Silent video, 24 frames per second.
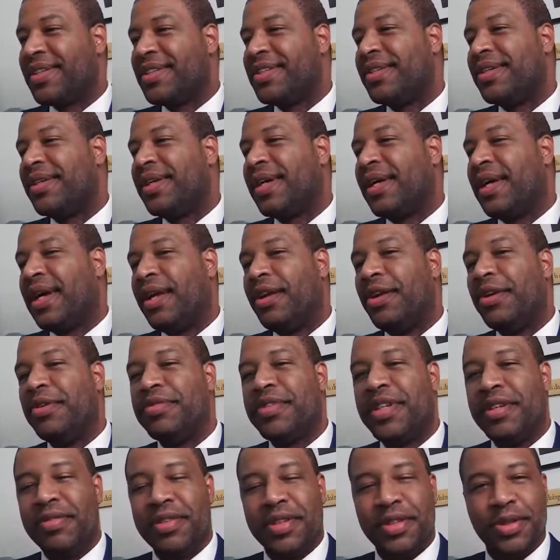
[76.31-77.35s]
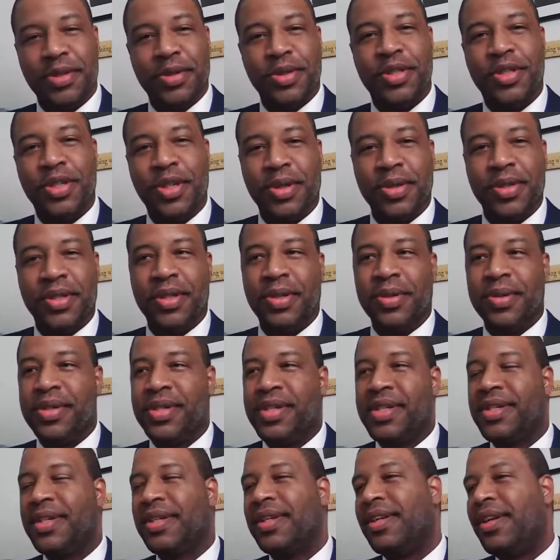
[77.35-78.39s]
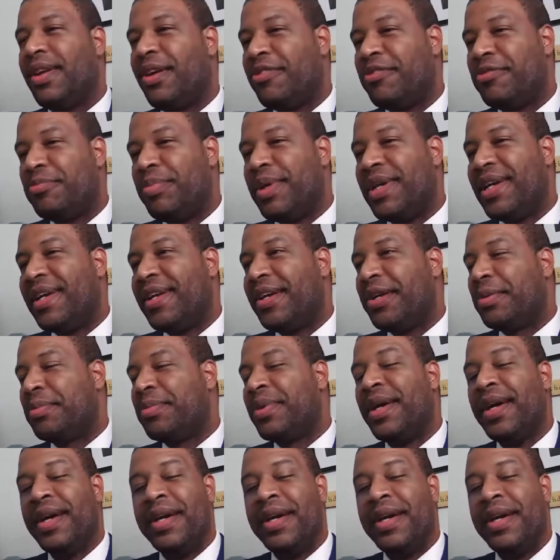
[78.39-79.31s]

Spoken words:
So I love giving those shout outs, love bigging up.